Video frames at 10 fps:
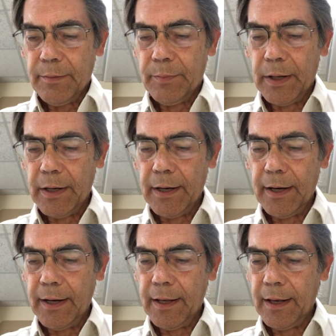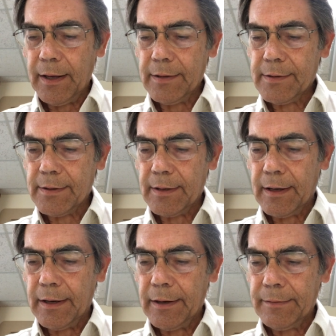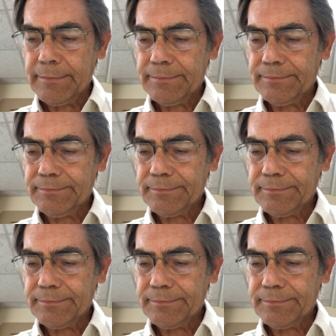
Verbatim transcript: But in any case, um,